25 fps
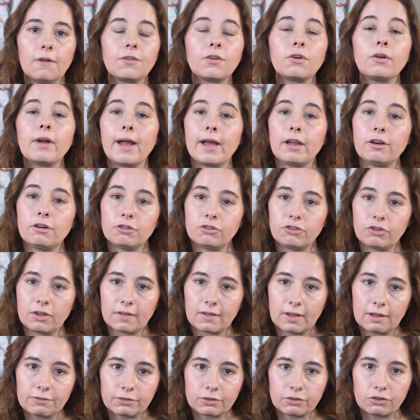Their energy
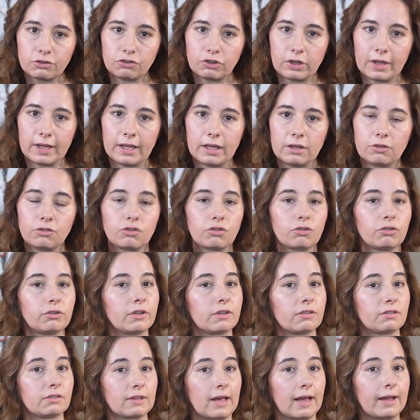levels change, their
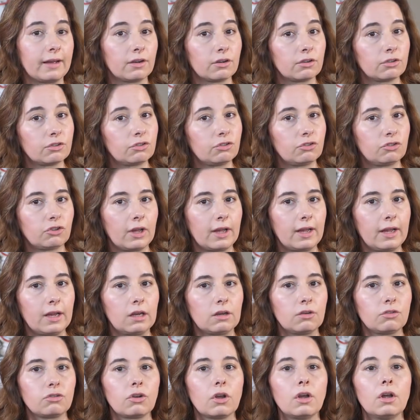desires
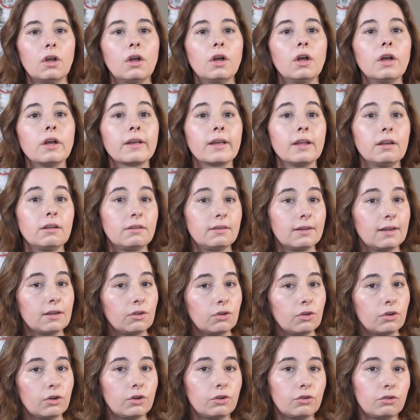change.
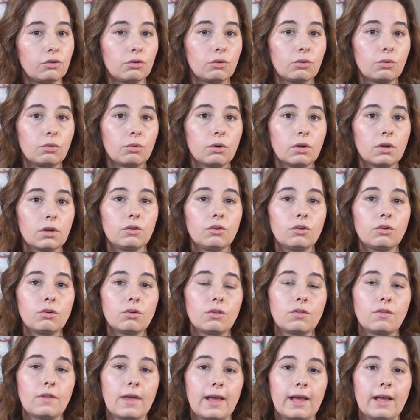Continue to do
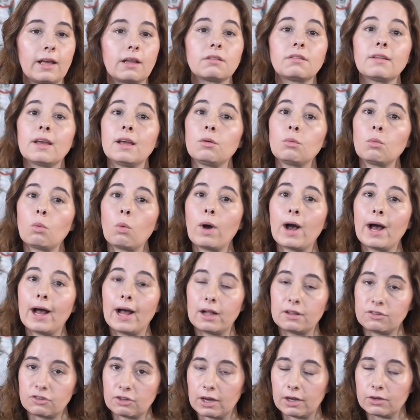new things and
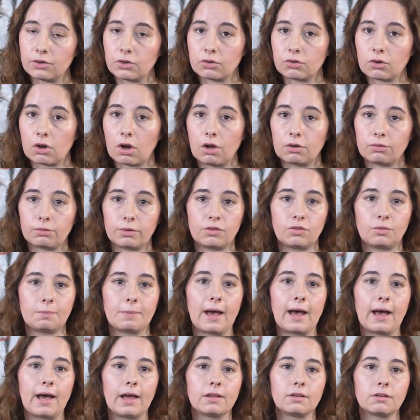watch how your dog
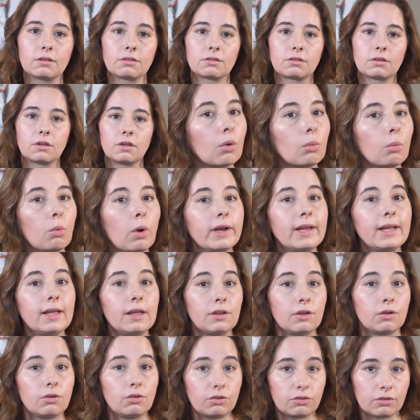responds. What
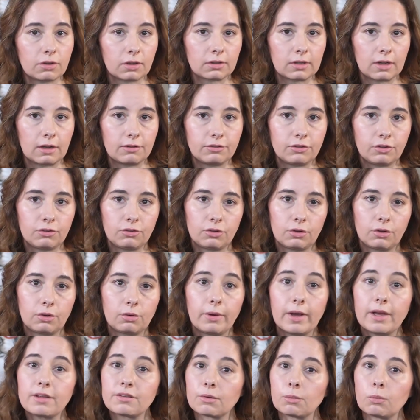he used to love to
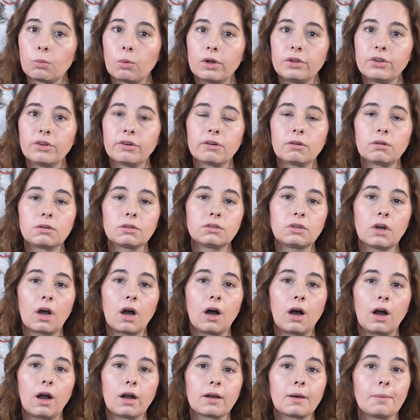do as a 1-year-old
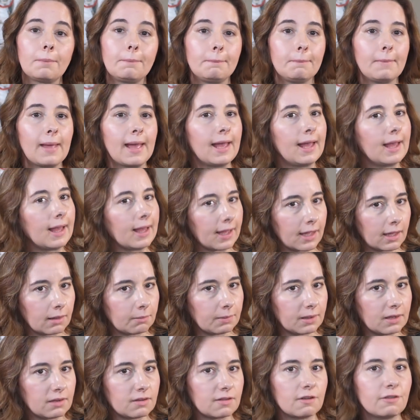dog may
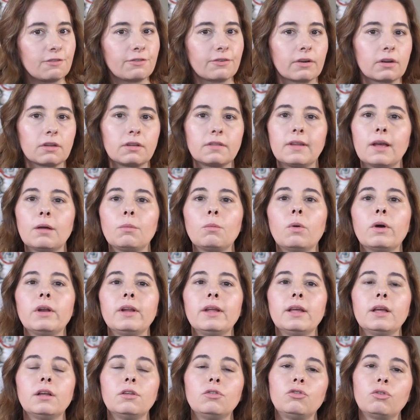be different than what
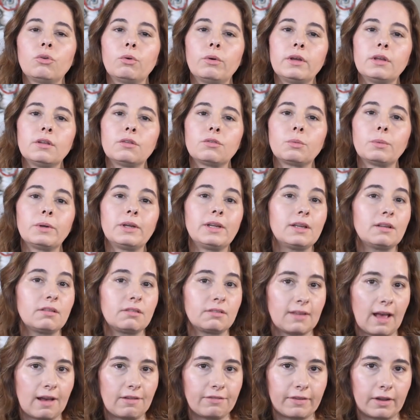he enjoys when he's
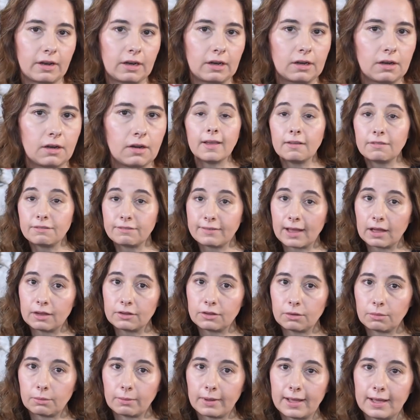7.
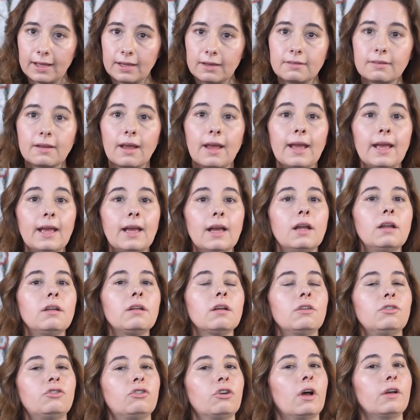Evaluate and
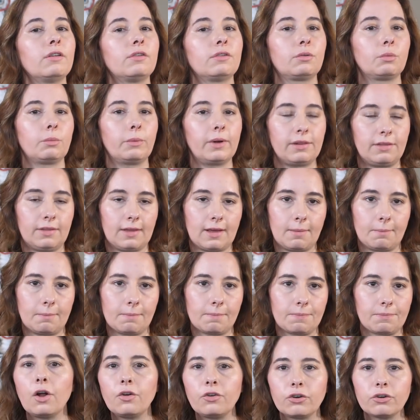adjust with
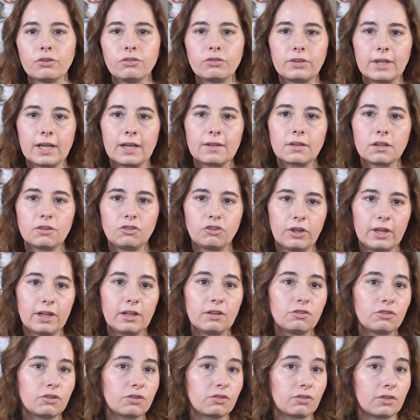him. Understand the
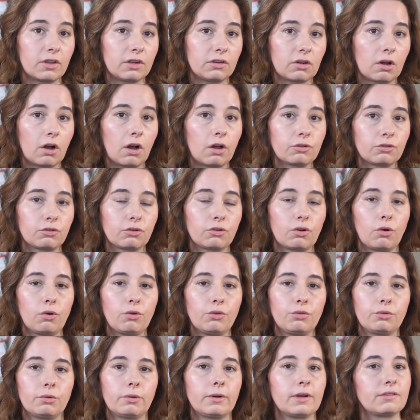changes that dogs
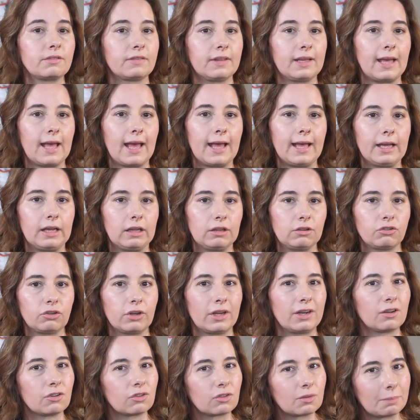go through as they age,
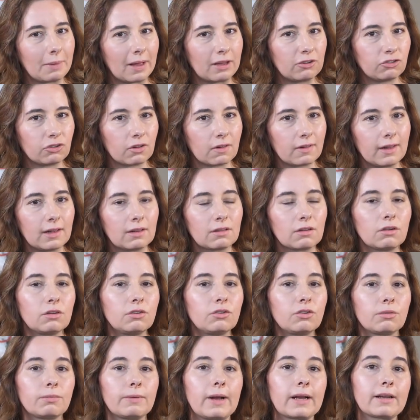and especially
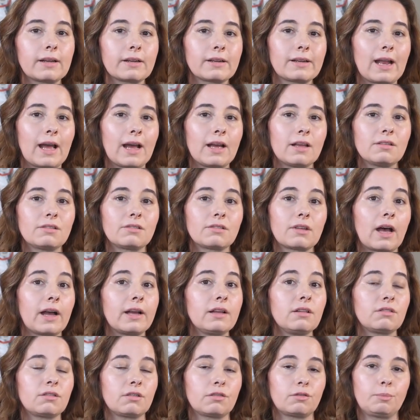learn to recognize
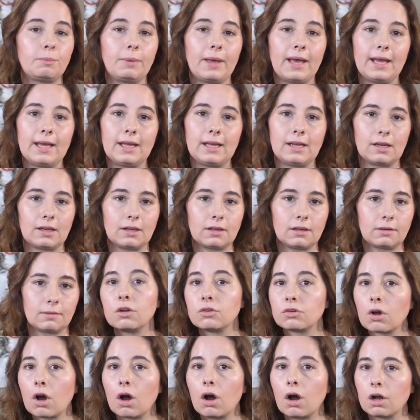signs of pain.
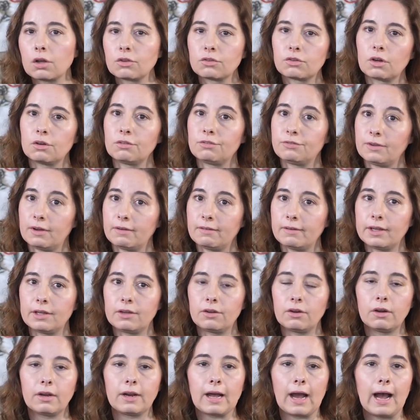Dogs are very
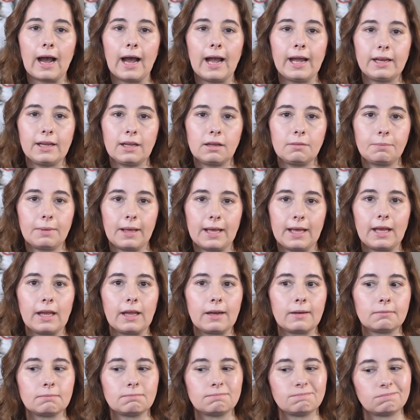good at hiding
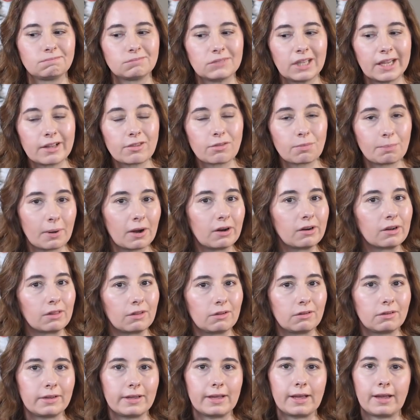pain. It's part of
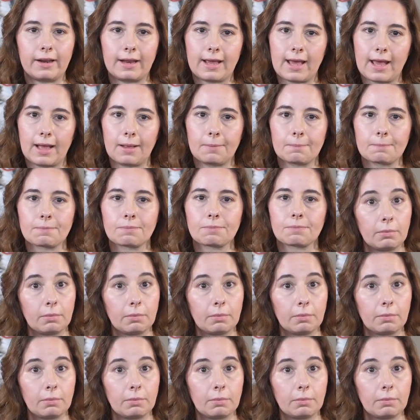their DNA.